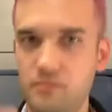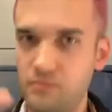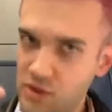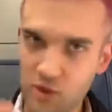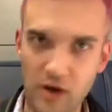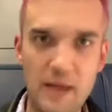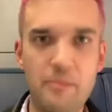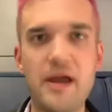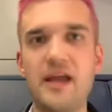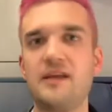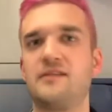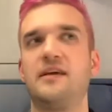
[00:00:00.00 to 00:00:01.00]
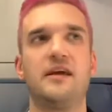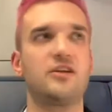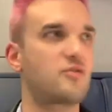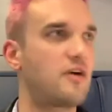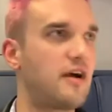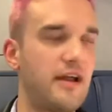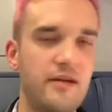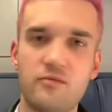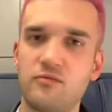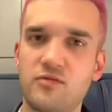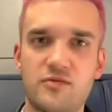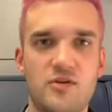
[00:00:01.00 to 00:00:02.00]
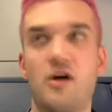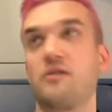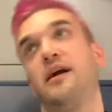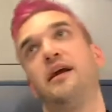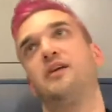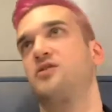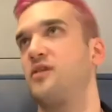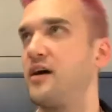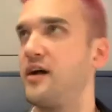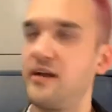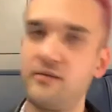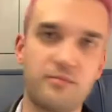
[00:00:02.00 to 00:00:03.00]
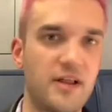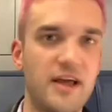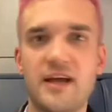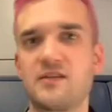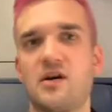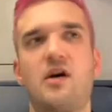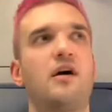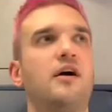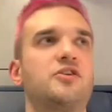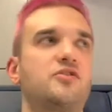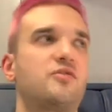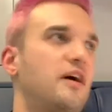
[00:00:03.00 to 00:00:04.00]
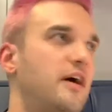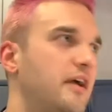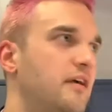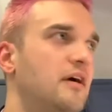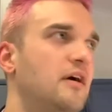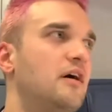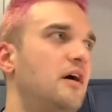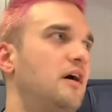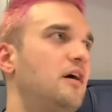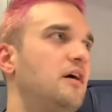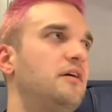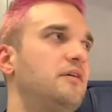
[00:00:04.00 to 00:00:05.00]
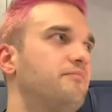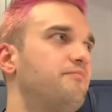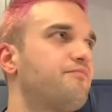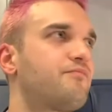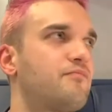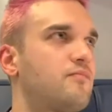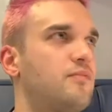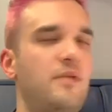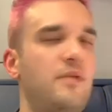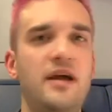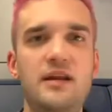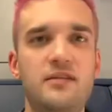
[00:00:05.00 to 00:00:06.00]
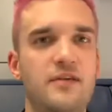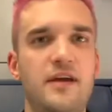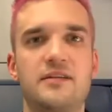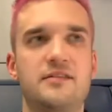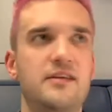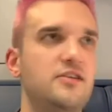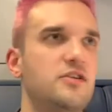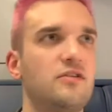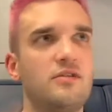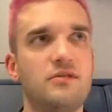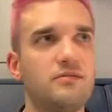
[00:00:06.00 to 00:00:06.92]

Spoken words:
try painting, try songwriting, try playing guitar, try anything digital.